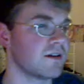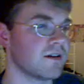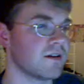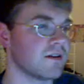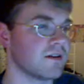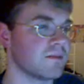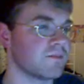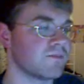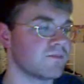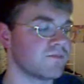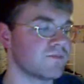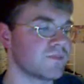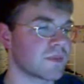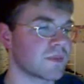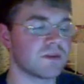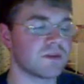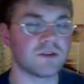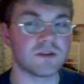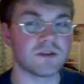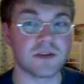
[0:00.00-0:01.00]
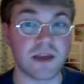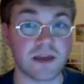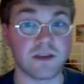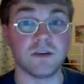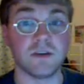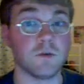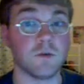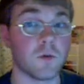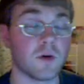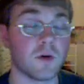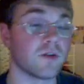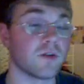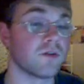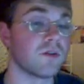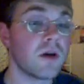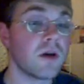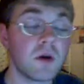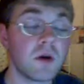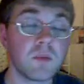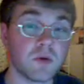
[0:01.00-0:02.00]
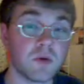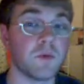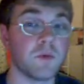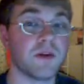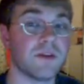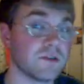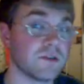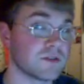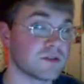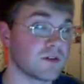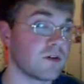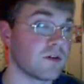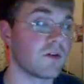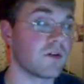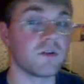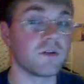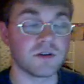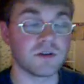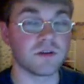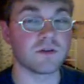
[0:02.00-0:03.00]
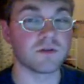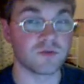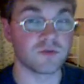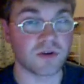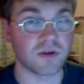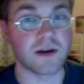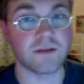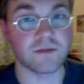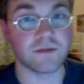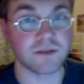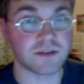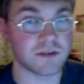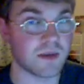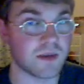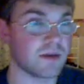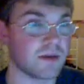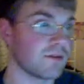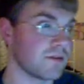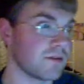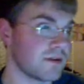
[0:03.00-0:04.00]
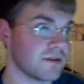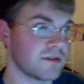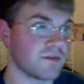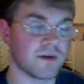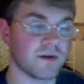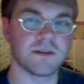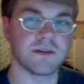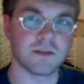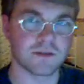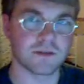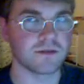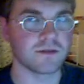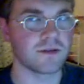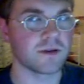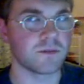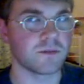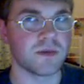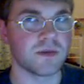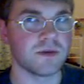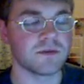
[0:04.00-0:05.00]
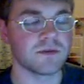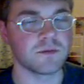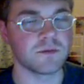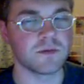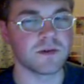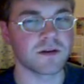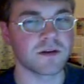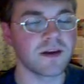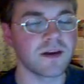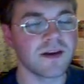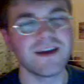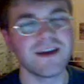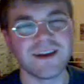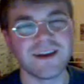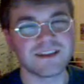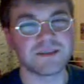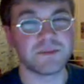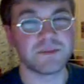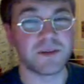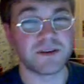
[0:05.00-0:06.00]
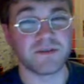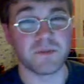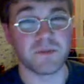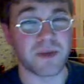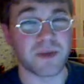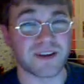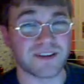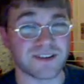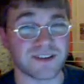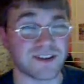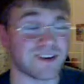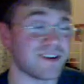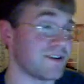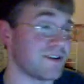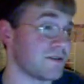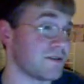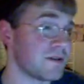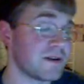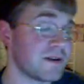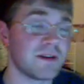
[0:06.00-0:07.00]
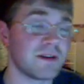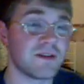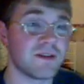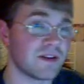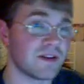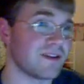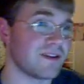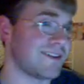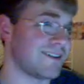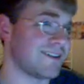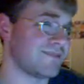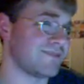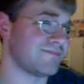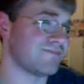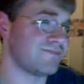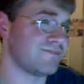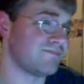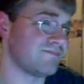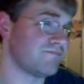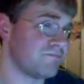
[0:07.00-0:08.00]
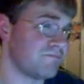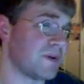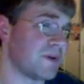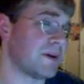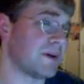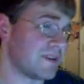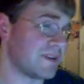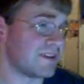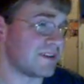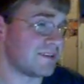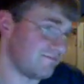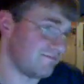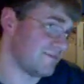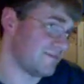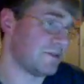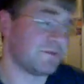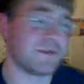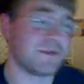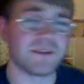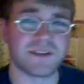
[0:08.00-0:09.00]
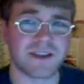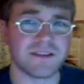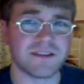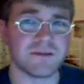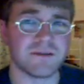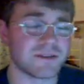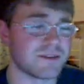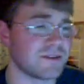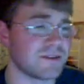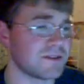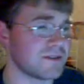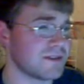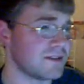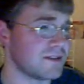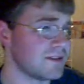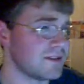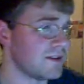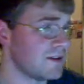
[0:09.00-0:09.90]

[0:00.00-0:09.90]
You get a new one, put Windows on all your drivers to make all your devices on your computer work. It's a bit of a bitch, I know, but it will get you sorted.